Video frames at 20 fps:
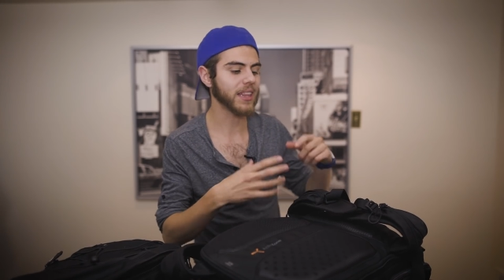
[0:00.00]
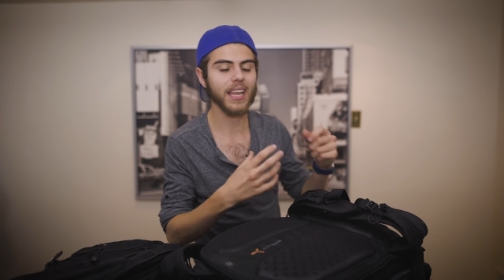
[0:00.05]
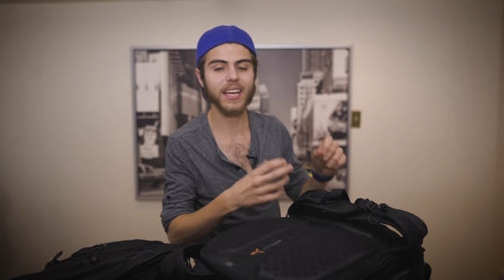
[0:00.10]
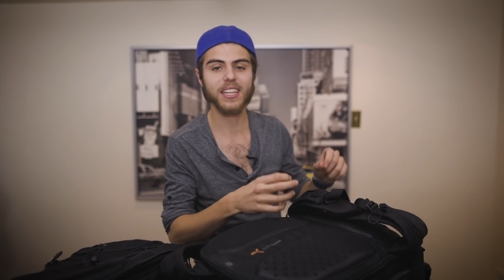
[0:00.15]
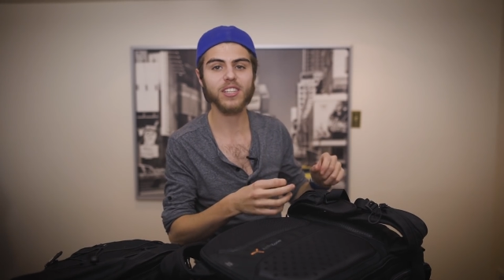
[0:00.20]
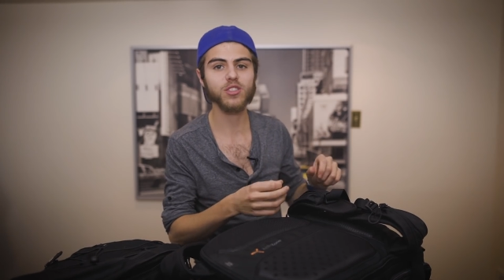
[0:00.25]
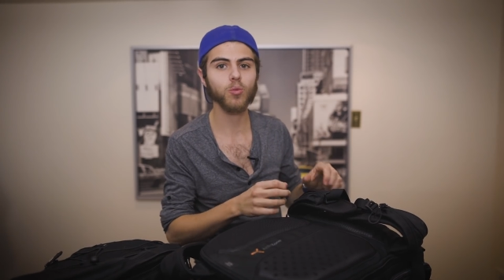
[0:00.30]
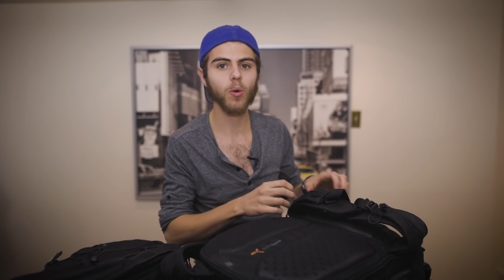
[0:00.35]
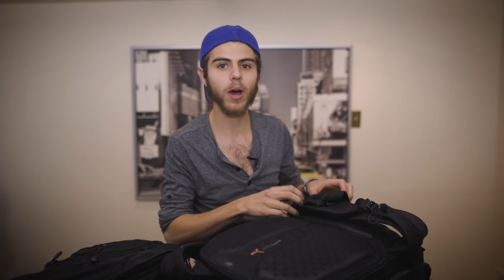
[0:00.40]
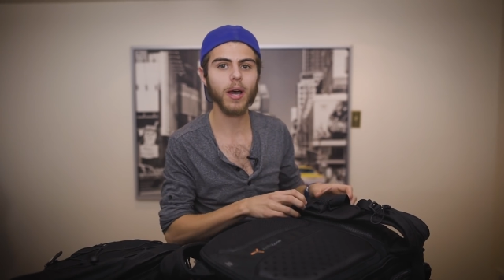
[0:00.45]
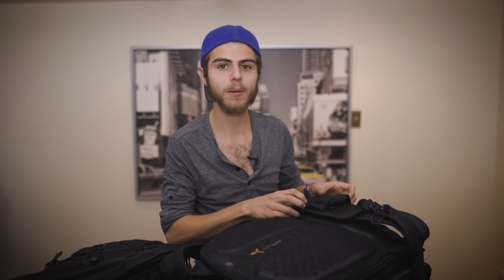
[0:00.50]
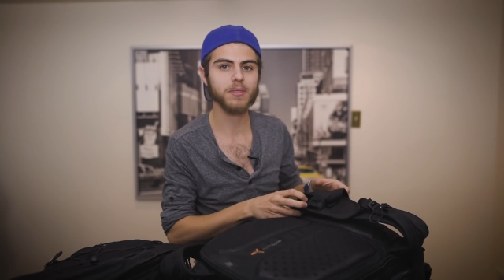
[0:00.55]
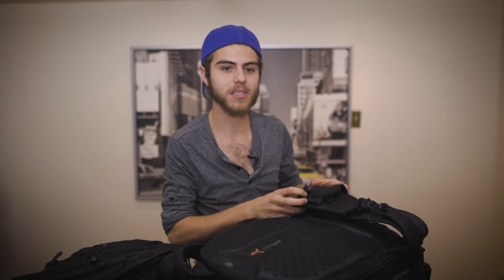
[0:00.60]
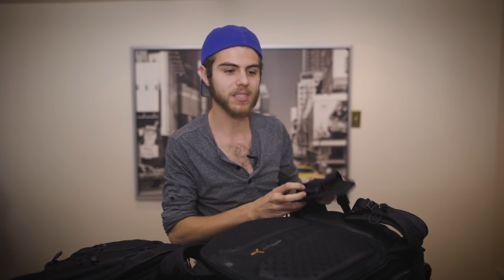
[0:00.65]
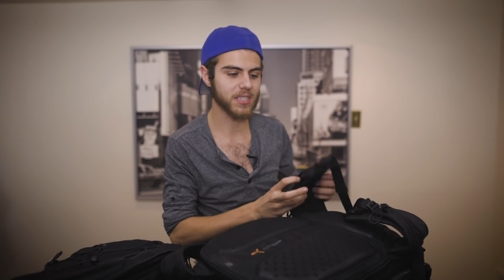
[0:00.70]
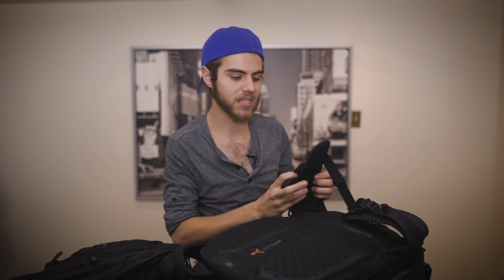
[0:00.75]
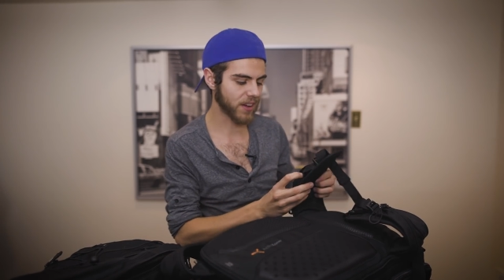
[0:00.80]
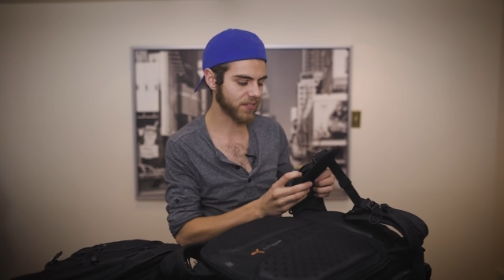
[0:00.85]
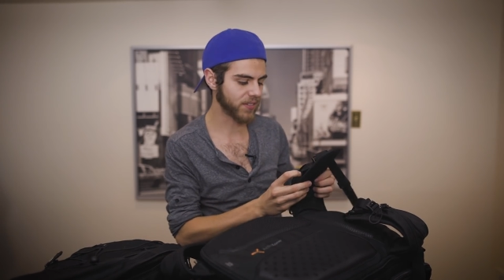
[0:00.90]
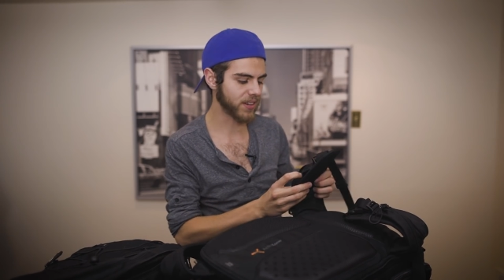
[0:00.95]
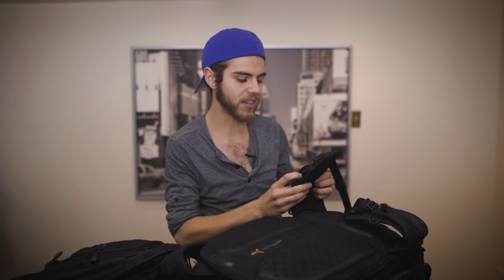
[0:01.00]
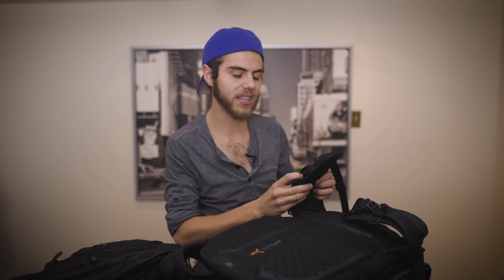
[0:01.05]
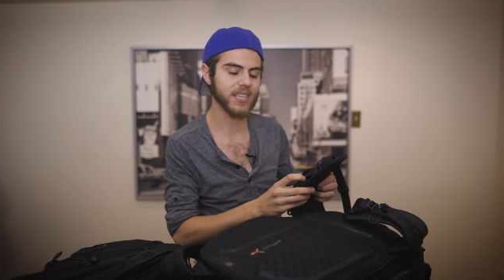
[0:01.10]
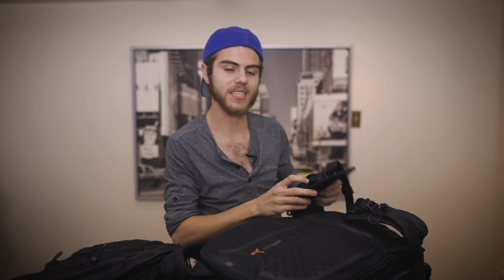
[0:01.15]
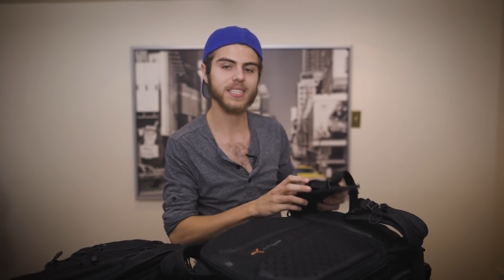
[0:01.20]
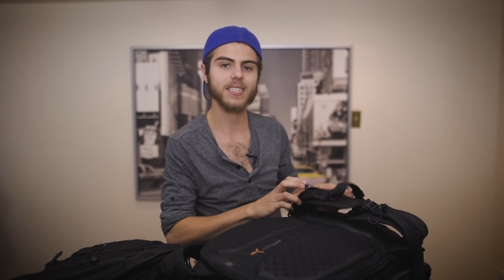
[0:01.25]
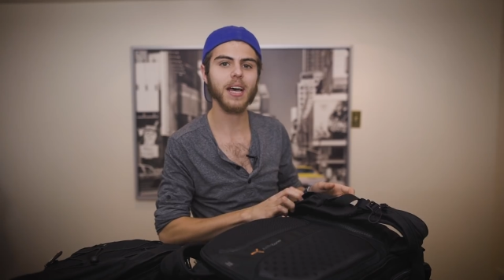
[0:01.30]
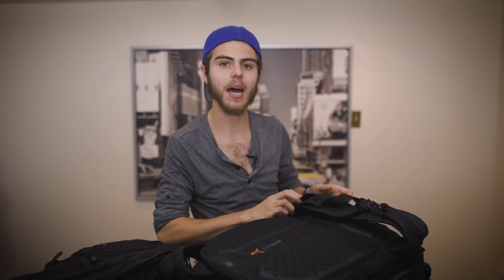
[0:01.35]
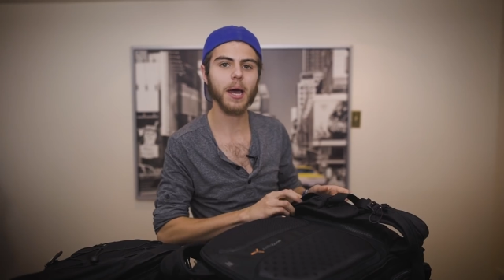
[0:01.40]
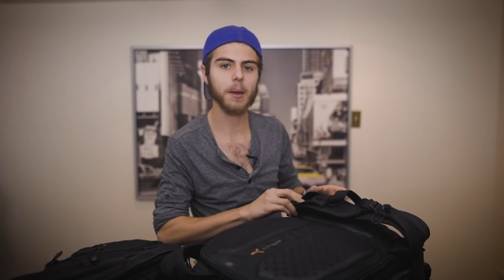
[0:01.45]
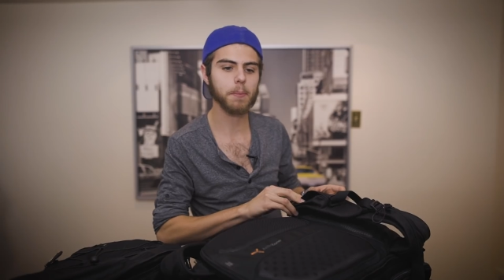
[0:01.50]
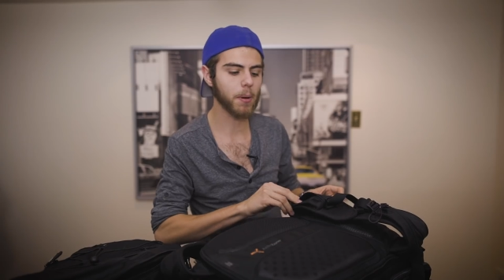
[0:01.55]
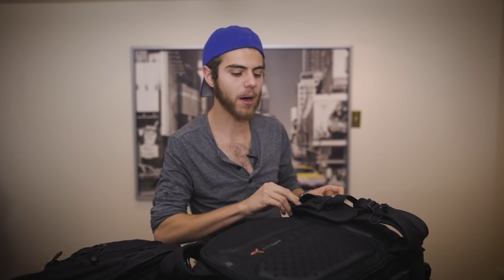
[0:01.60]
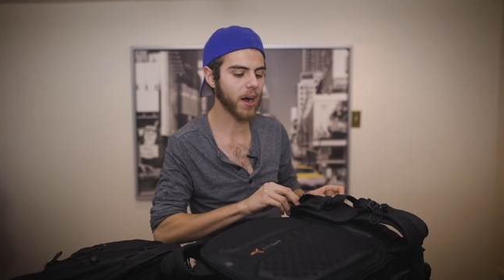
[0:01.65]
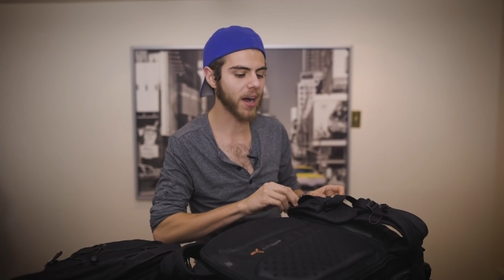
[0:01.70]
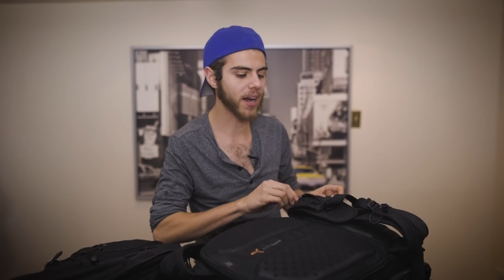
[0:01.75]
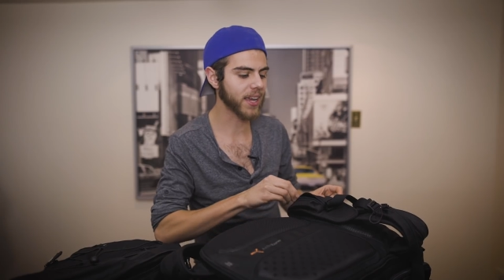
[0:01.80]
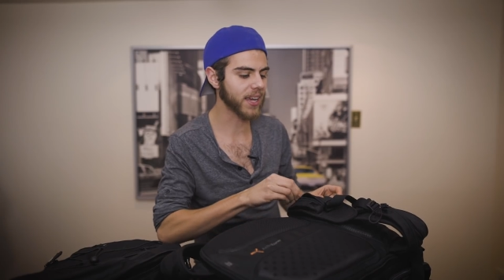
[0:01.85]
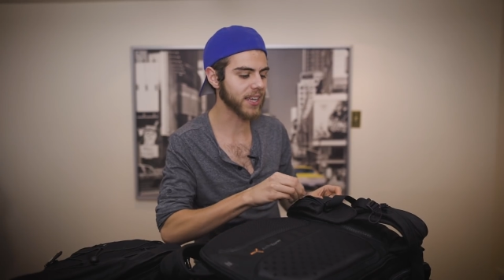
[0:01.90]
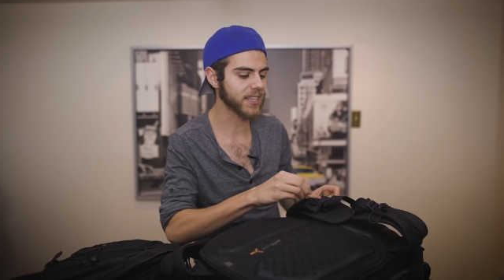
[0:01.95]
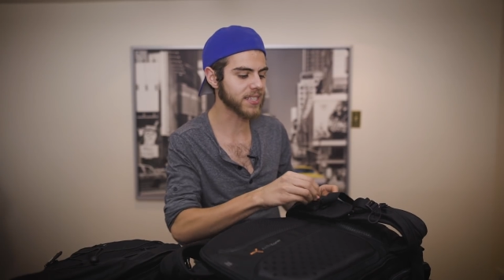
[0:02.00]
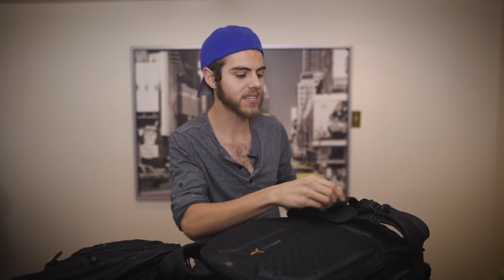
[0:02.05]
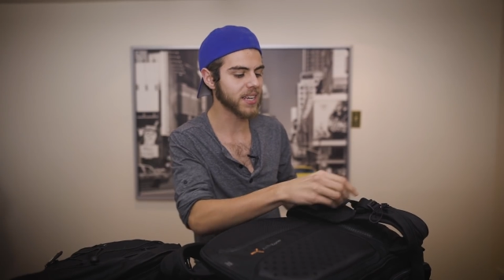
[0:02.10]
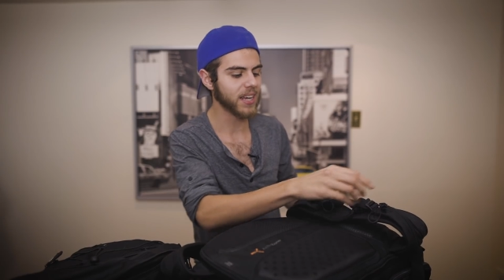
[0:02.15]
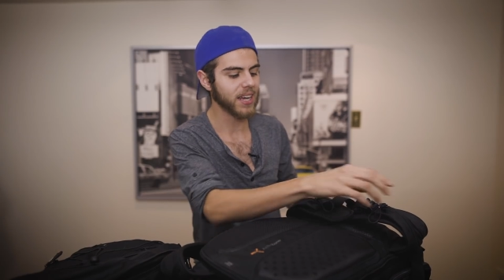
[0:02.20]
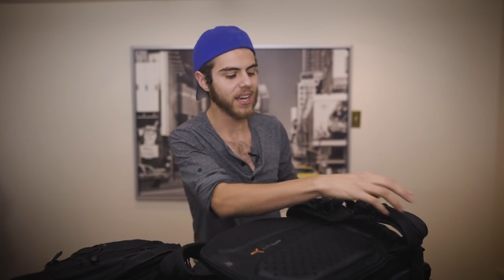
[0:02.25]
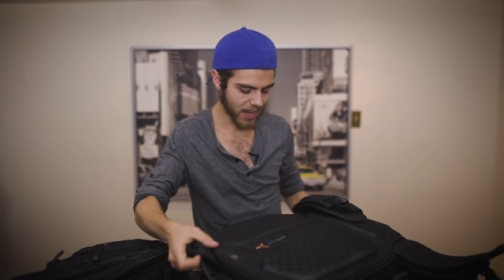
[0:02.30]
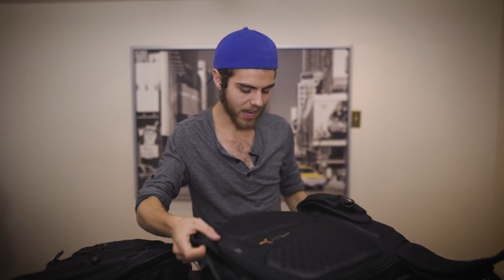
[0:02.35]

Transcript: lens wipes and stuff into these side pockets.